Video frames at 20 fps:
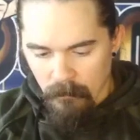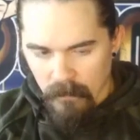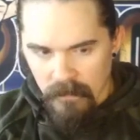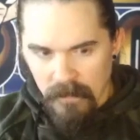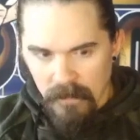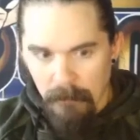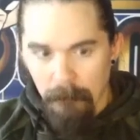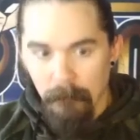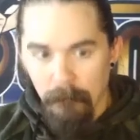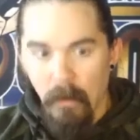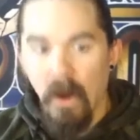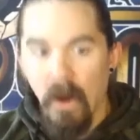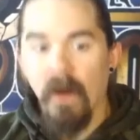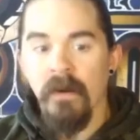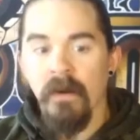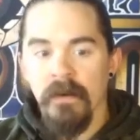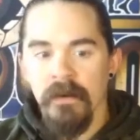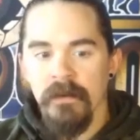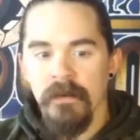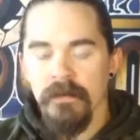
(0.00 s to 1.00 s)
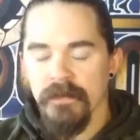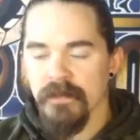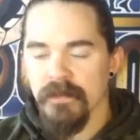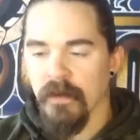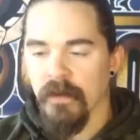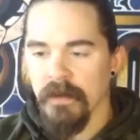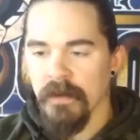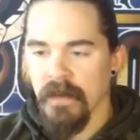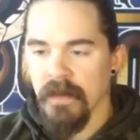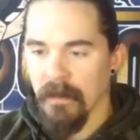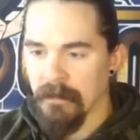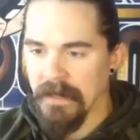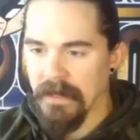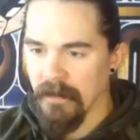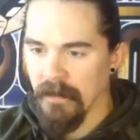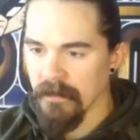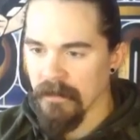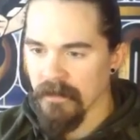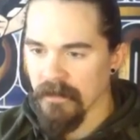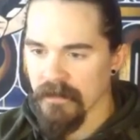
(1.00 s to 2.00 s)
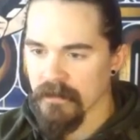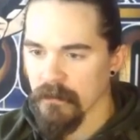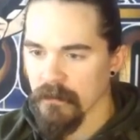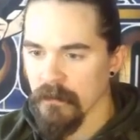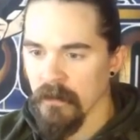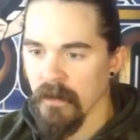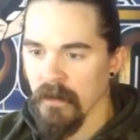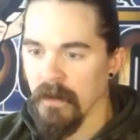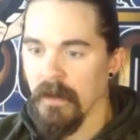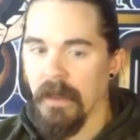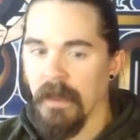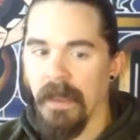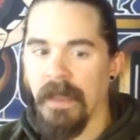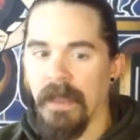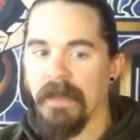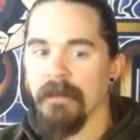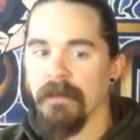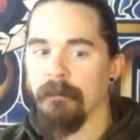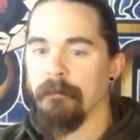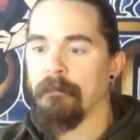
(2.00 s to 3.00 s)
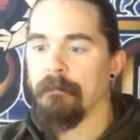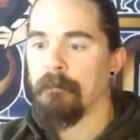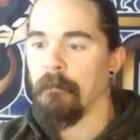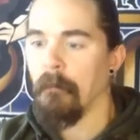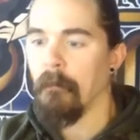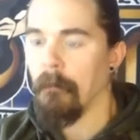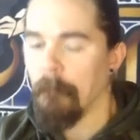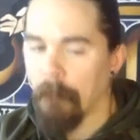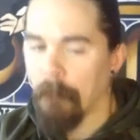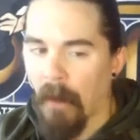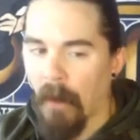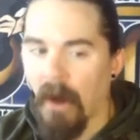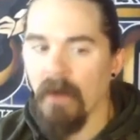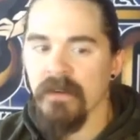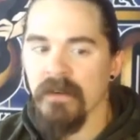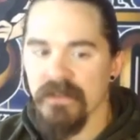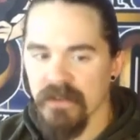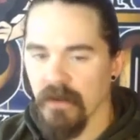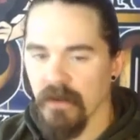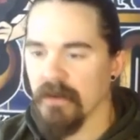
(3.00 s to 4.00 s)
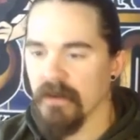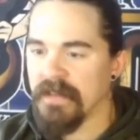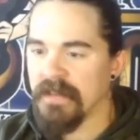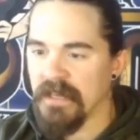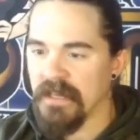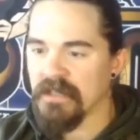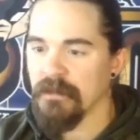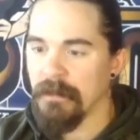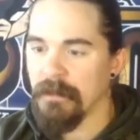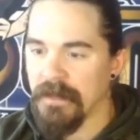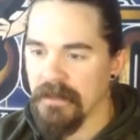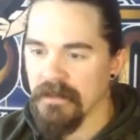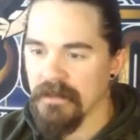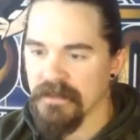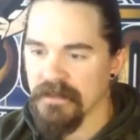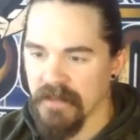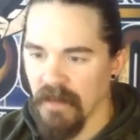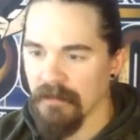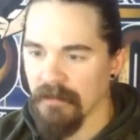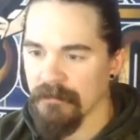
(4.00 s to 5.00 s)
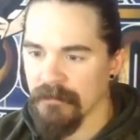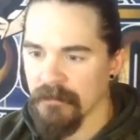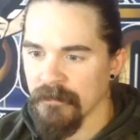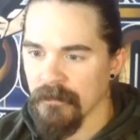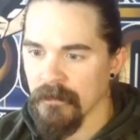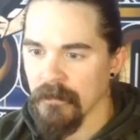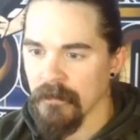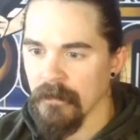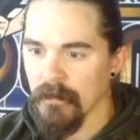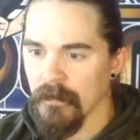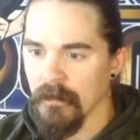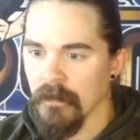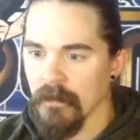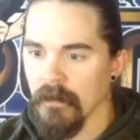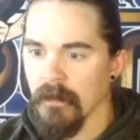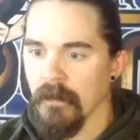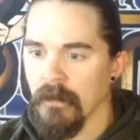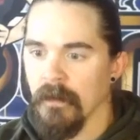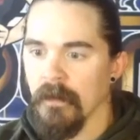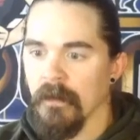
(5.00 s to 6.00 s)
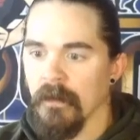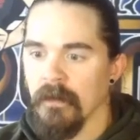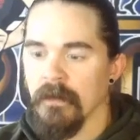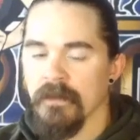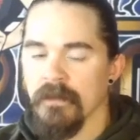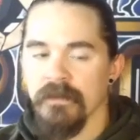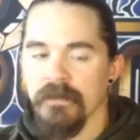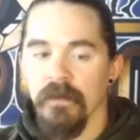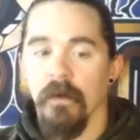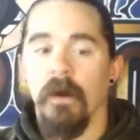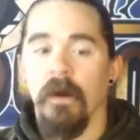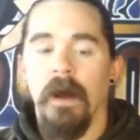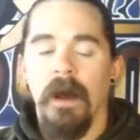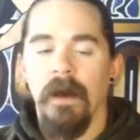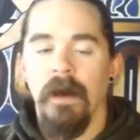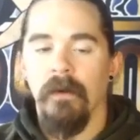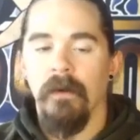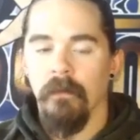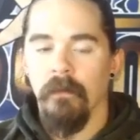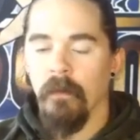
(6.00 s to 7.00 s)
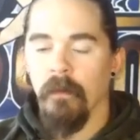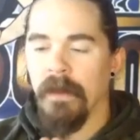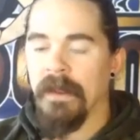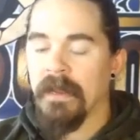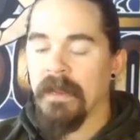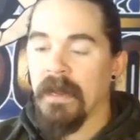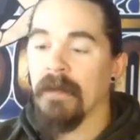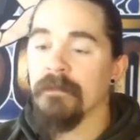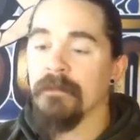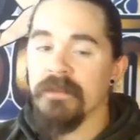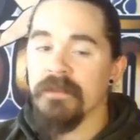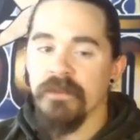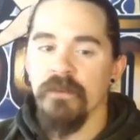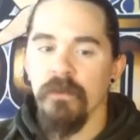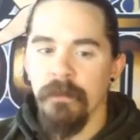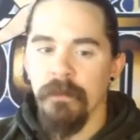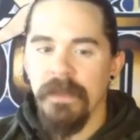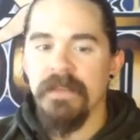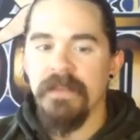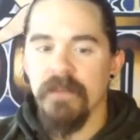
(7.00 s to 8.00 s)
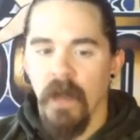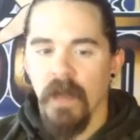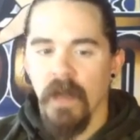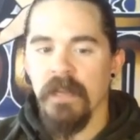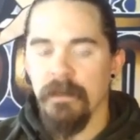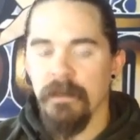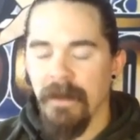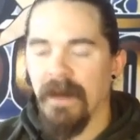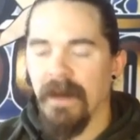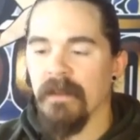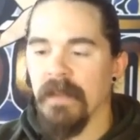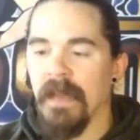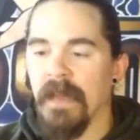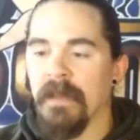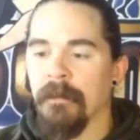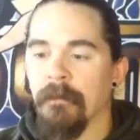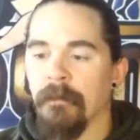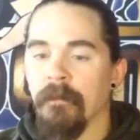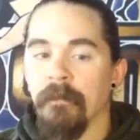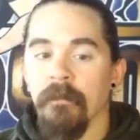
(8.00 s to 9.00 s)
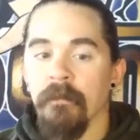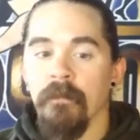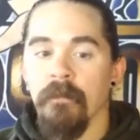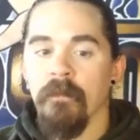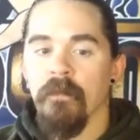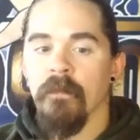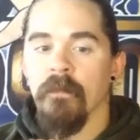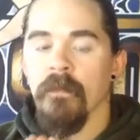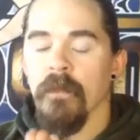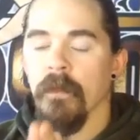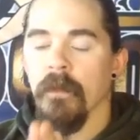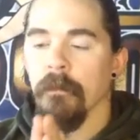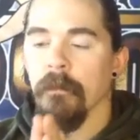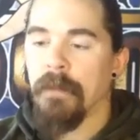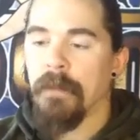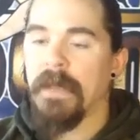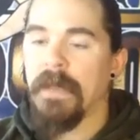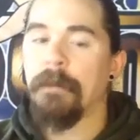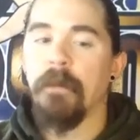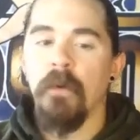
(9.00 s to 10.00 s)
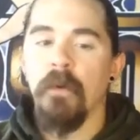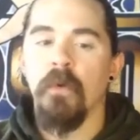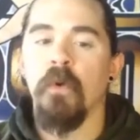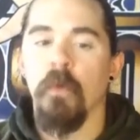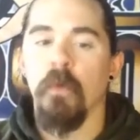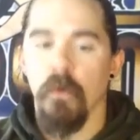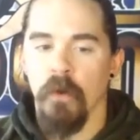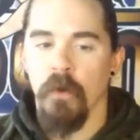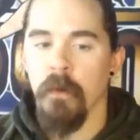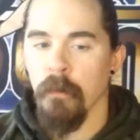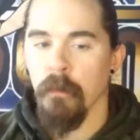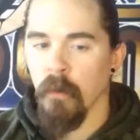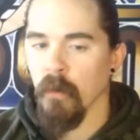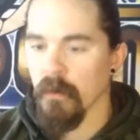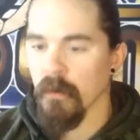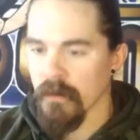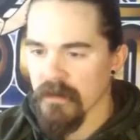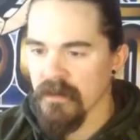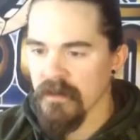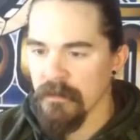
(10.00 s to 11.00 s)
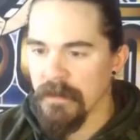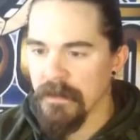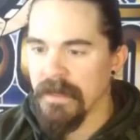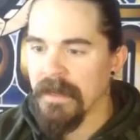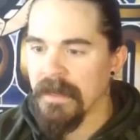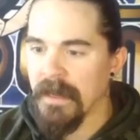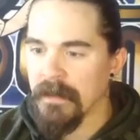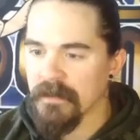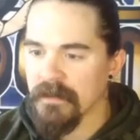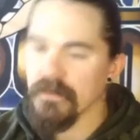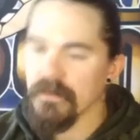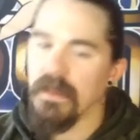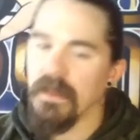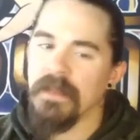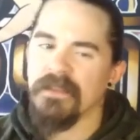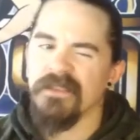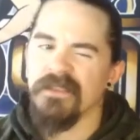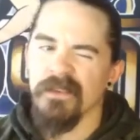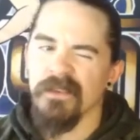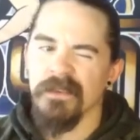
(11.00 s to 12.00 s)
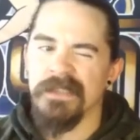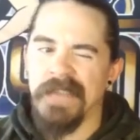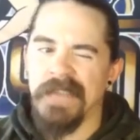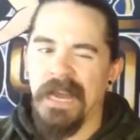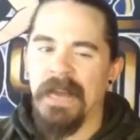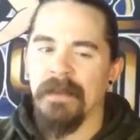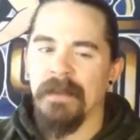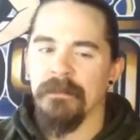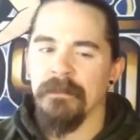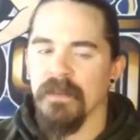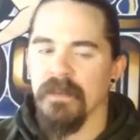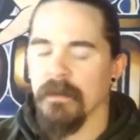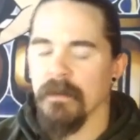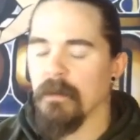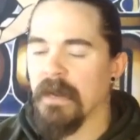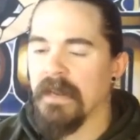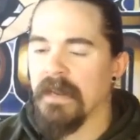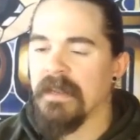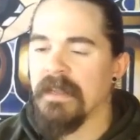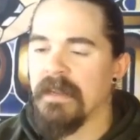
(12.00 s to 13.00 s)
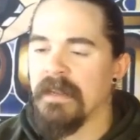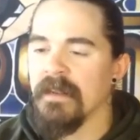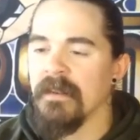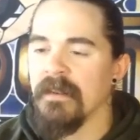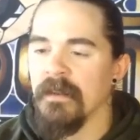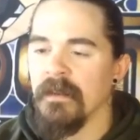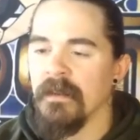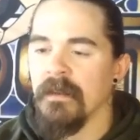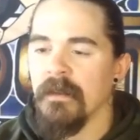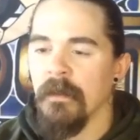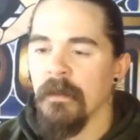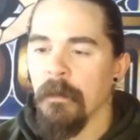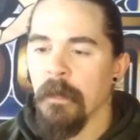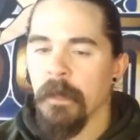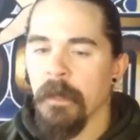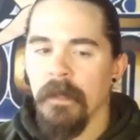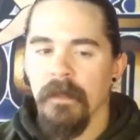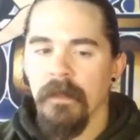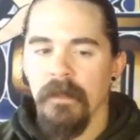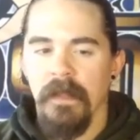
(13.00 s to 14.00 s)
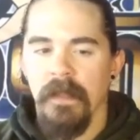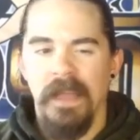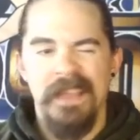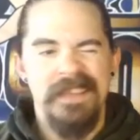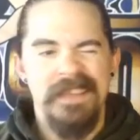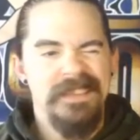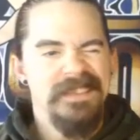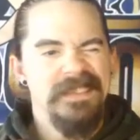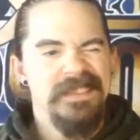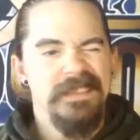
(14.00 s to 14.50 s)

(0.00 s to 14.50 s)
then Bar started coming down to this, and Bauer started teaching me stuff. So when it comes to me talking about like people who are important to me at, at certain times, like when I needed, like